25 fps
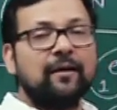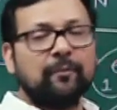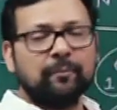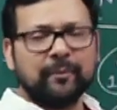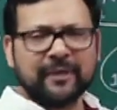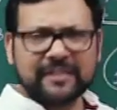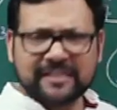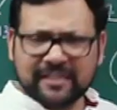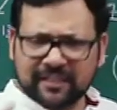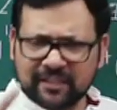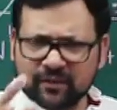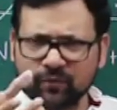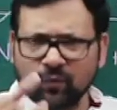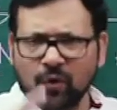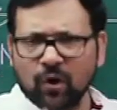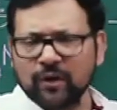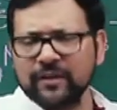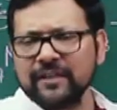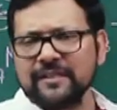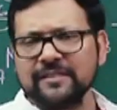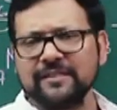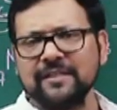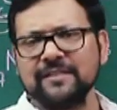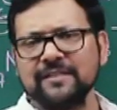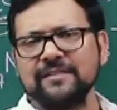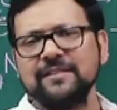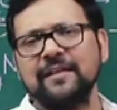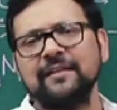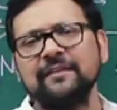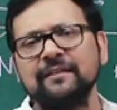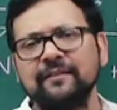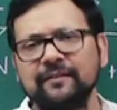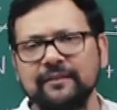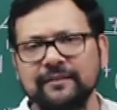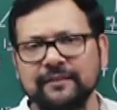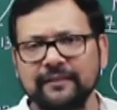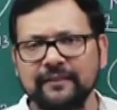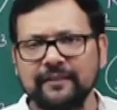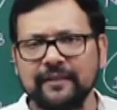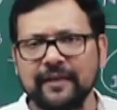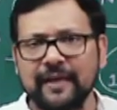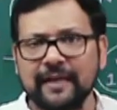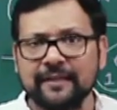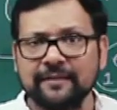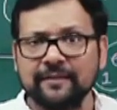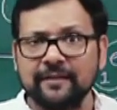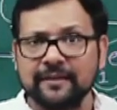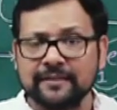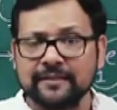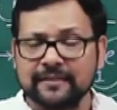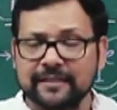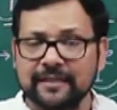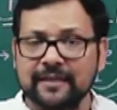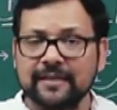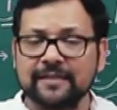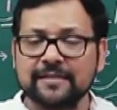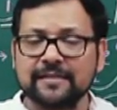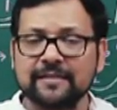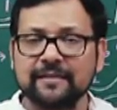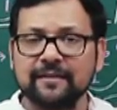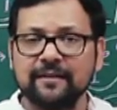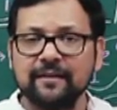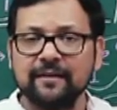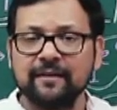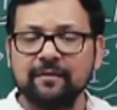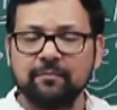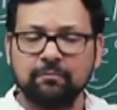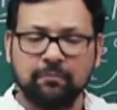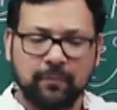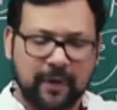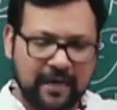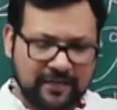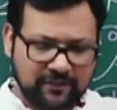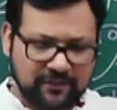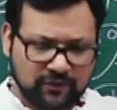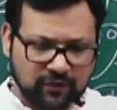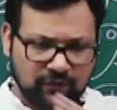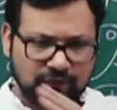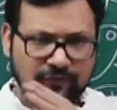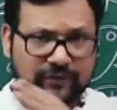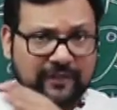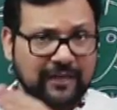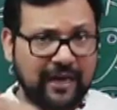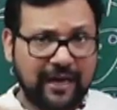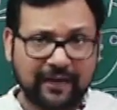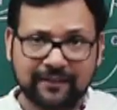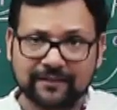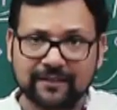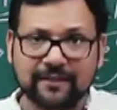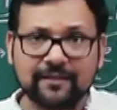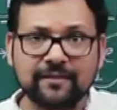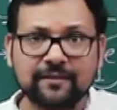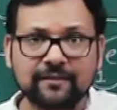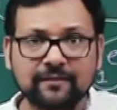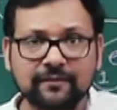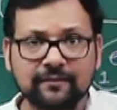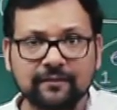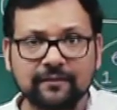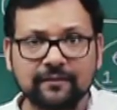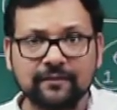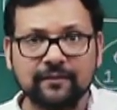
Basically, what is this energy? Energy is mass of reactant,